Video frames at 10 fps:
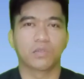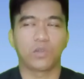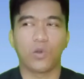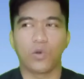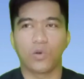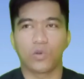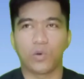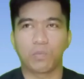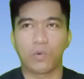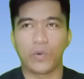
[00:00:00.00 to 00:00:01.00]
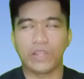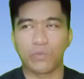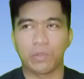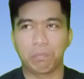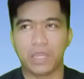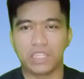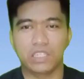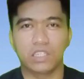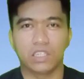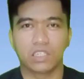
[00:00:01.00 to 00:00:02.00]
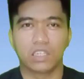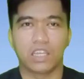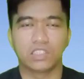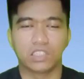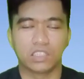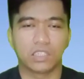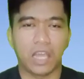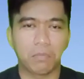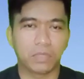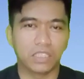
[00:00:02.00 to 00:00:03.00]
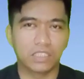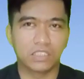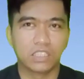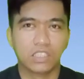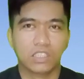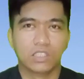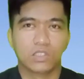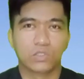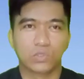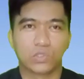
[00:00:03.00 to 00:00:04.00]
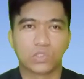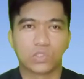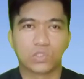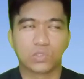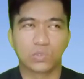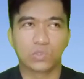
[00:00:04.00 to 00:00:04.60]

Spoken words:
cooperate with many other companies to